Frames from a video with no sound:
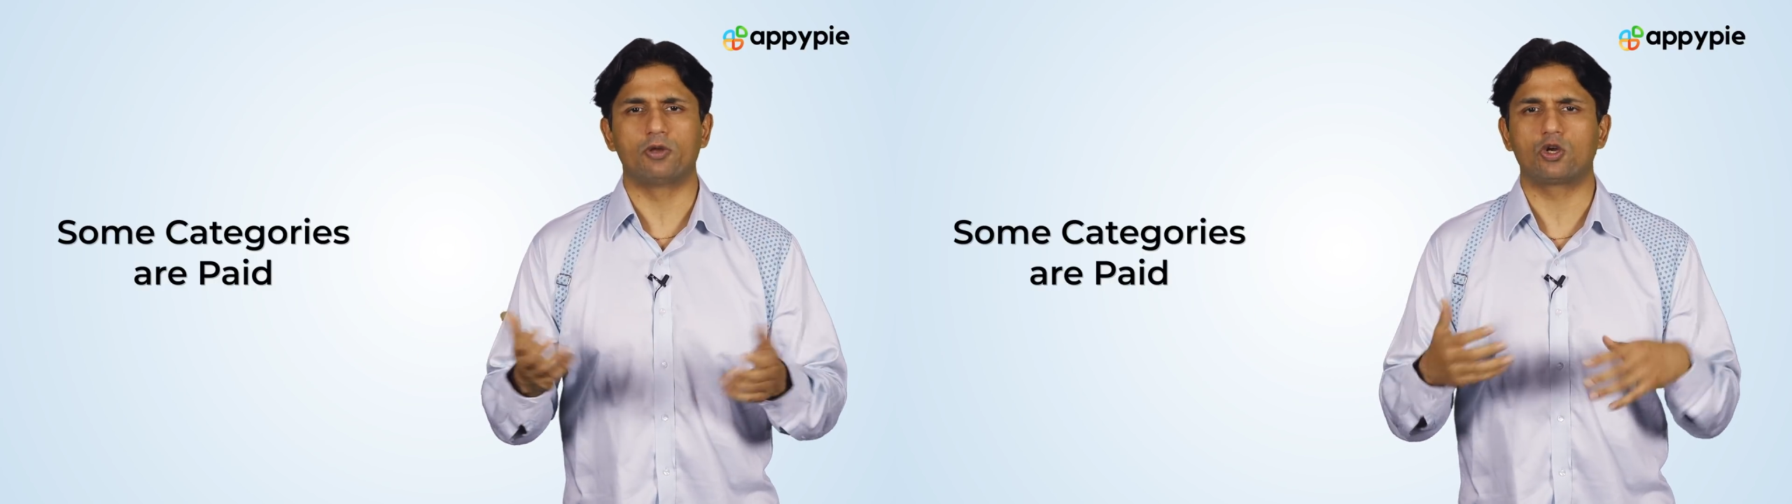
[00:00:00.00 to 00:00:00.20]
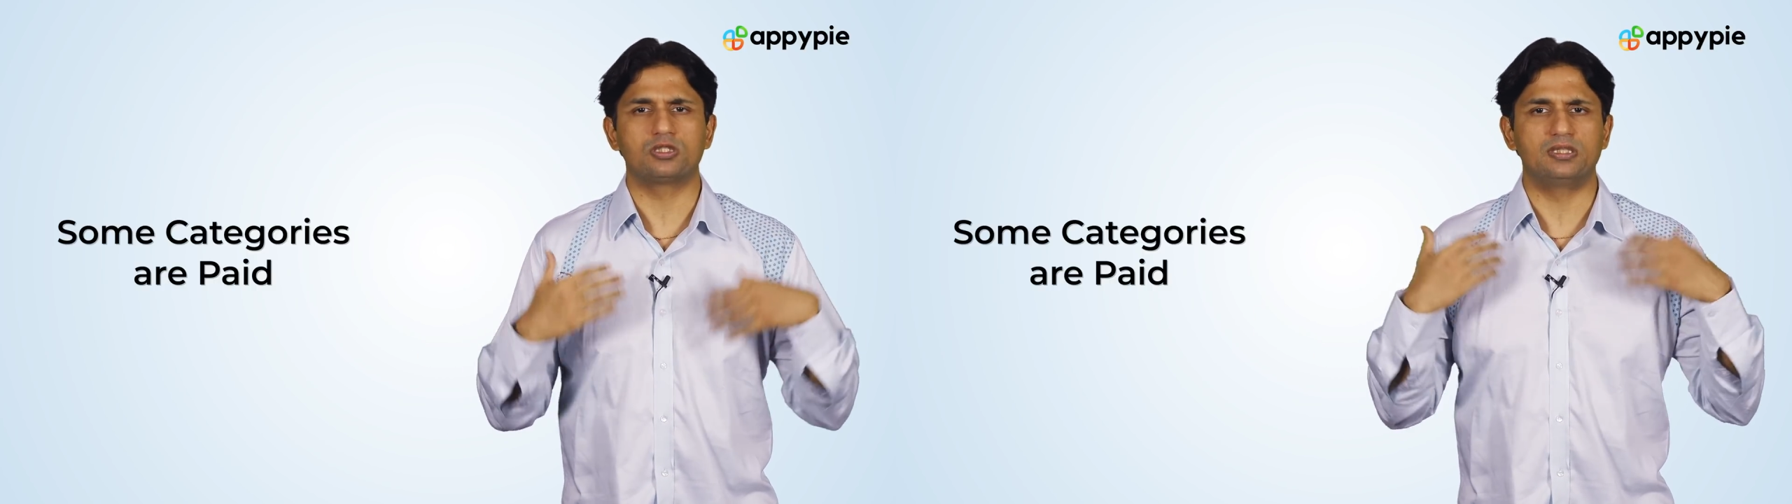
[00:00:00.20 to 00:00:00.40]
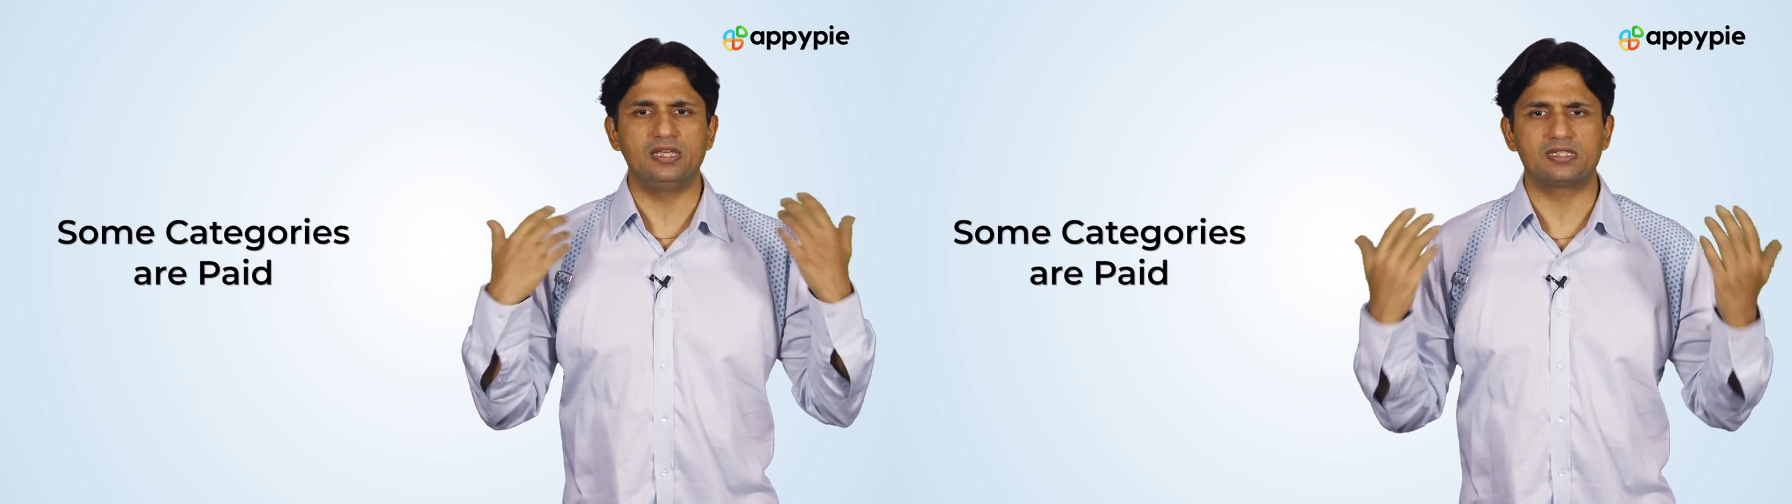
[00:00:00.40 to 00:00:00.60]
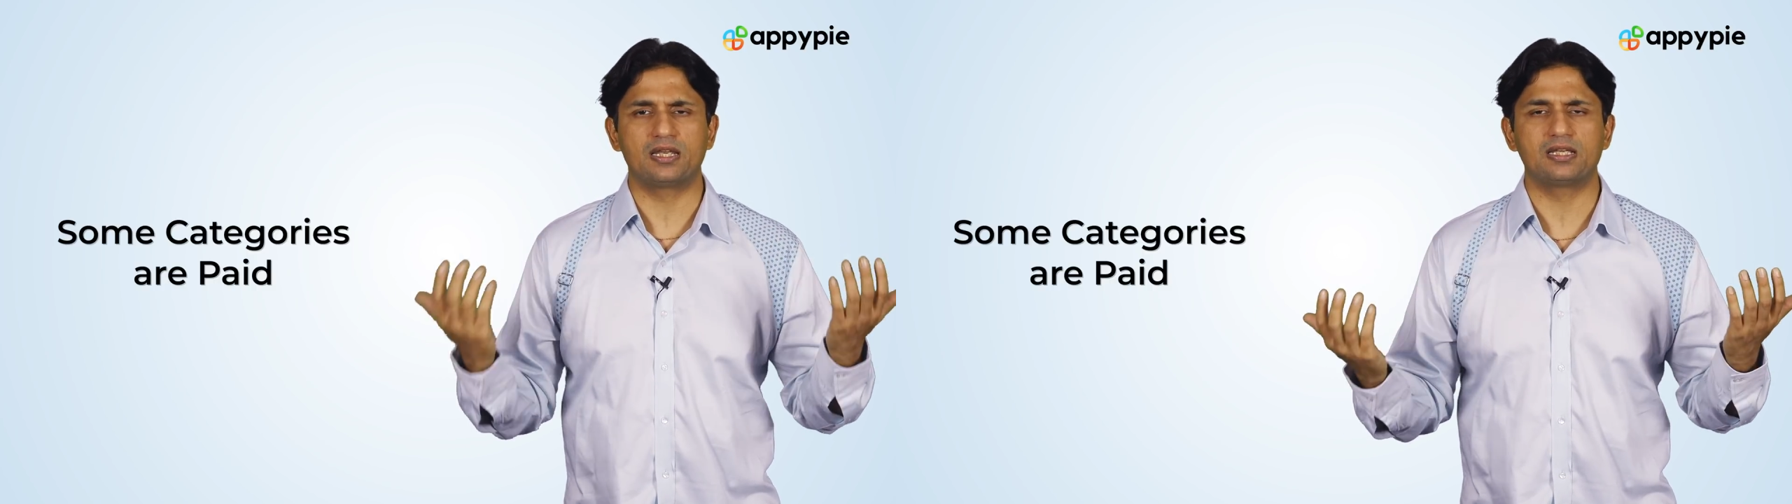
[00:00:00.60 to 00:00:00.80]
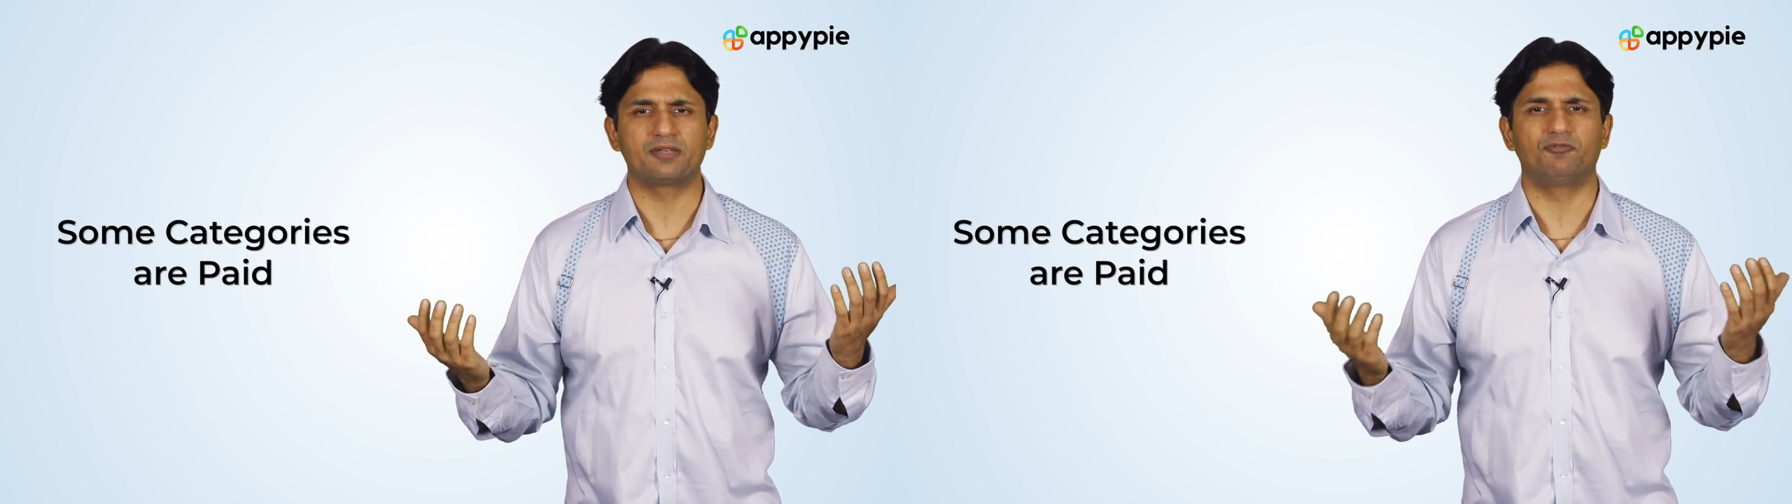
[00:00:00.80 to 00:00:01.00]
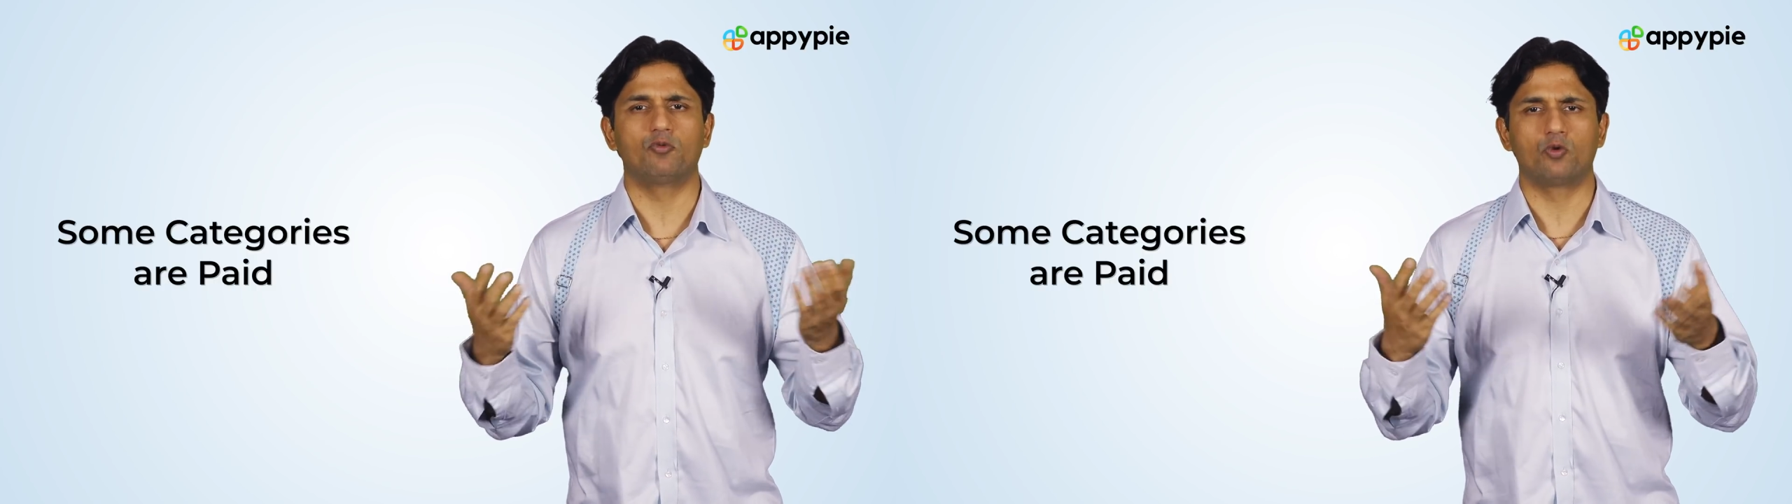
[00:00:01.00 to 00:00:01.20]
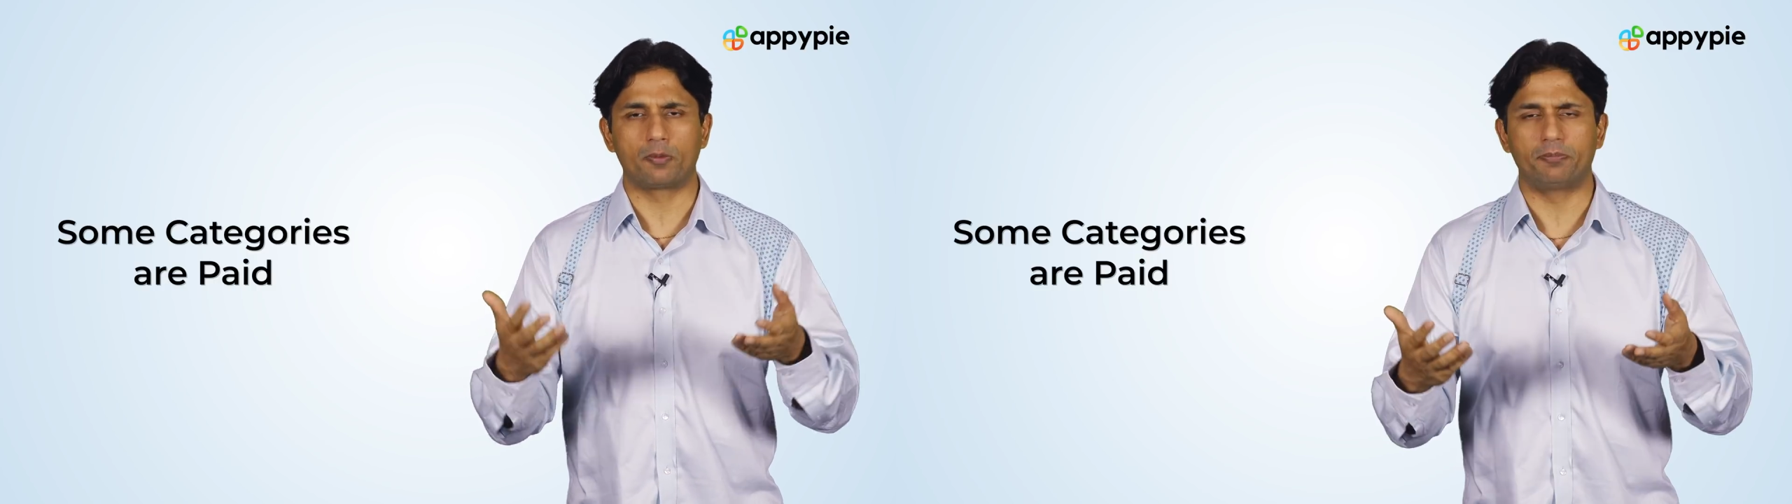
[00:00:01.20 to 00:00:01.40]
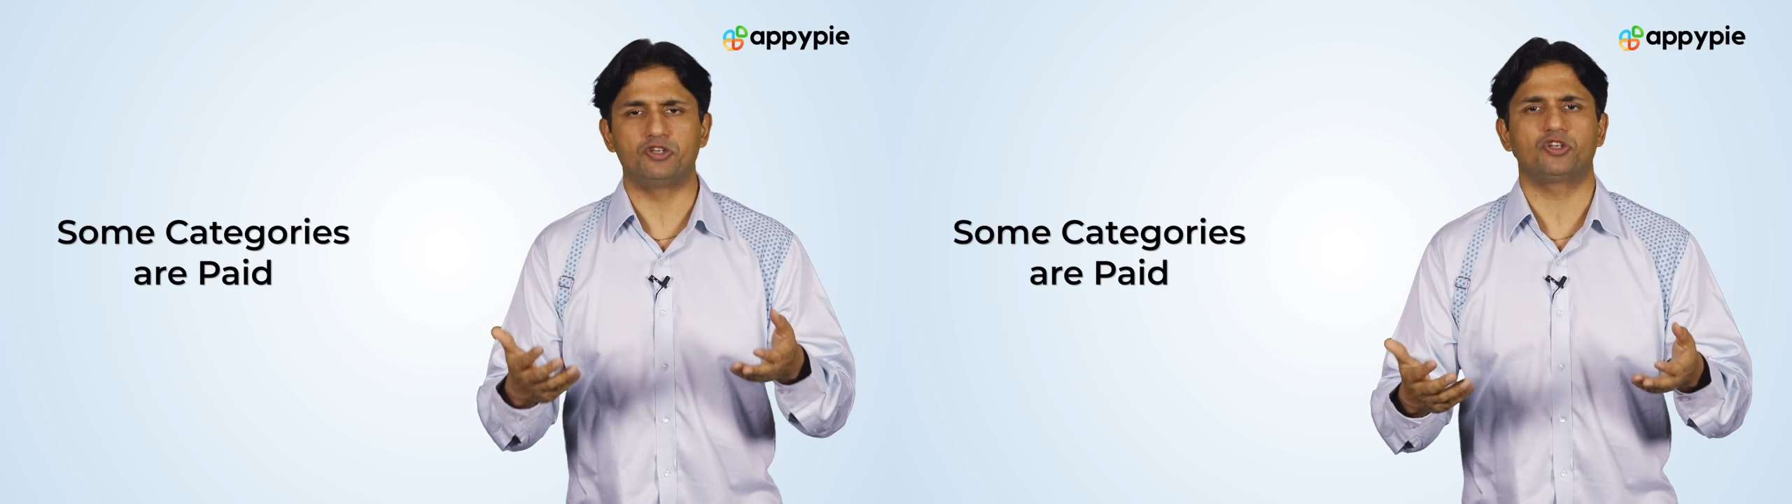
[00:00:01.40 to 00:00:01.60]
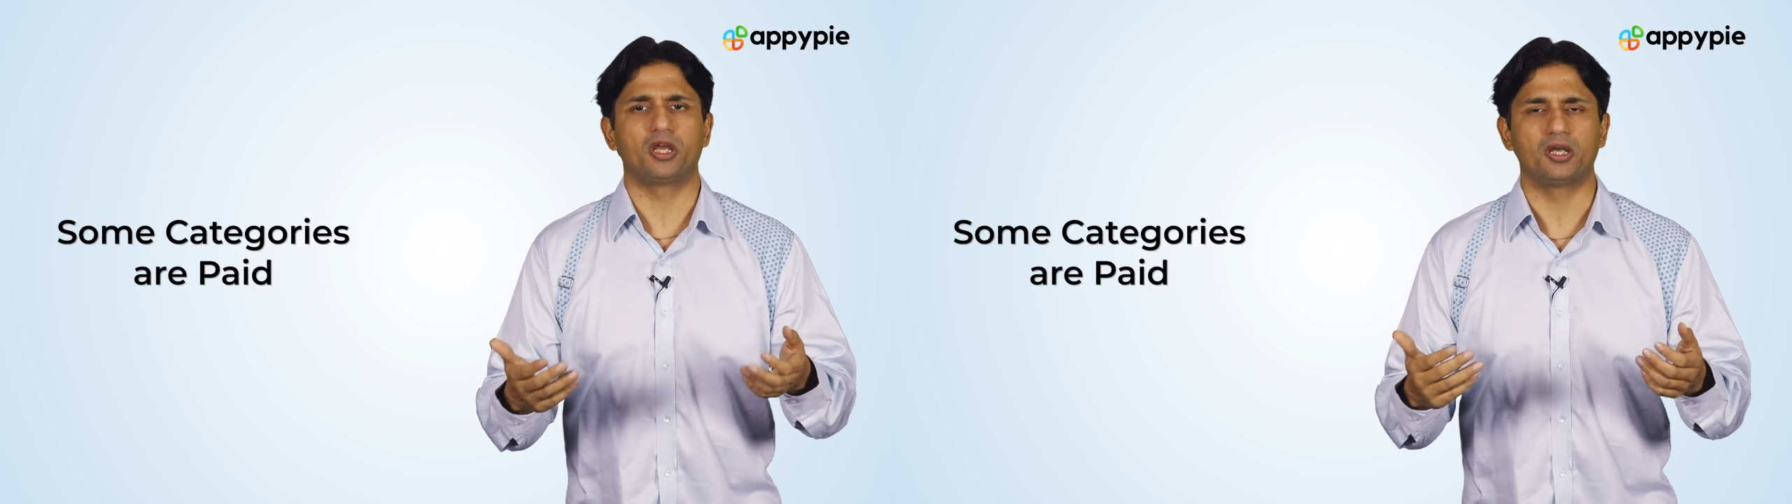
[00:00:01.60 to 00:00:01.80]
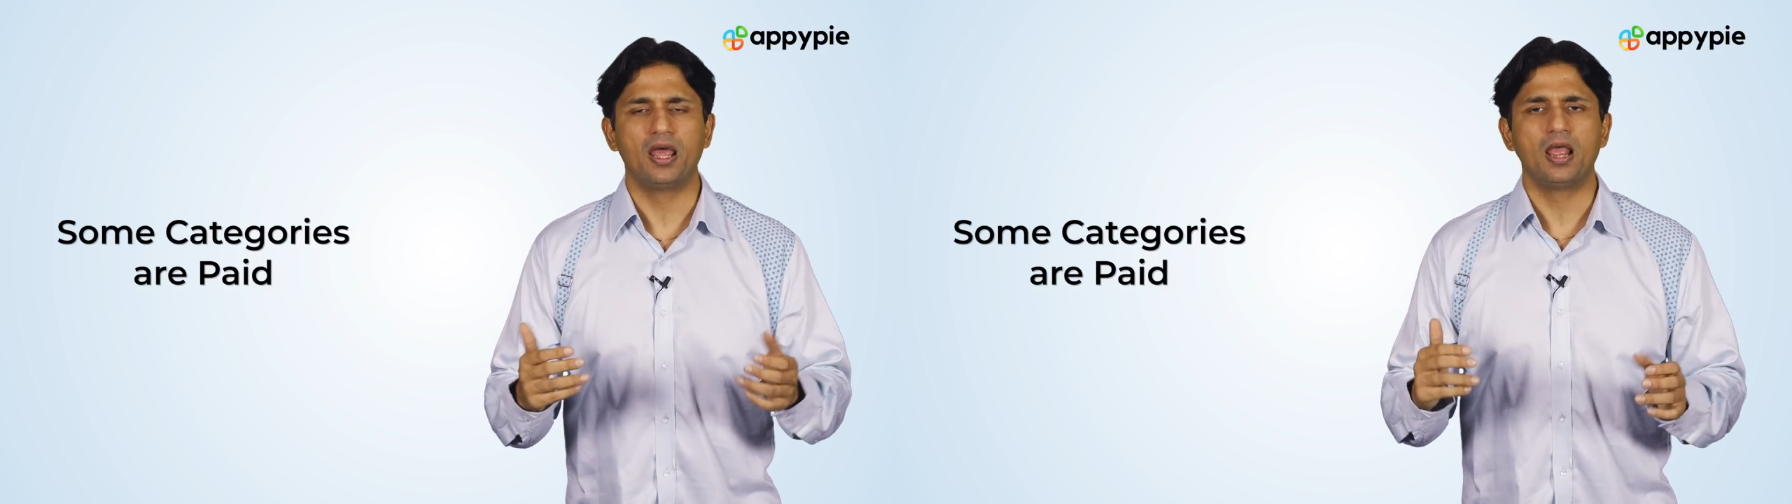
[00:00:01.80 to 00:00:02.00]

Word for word: Because these days, if you would appreciate,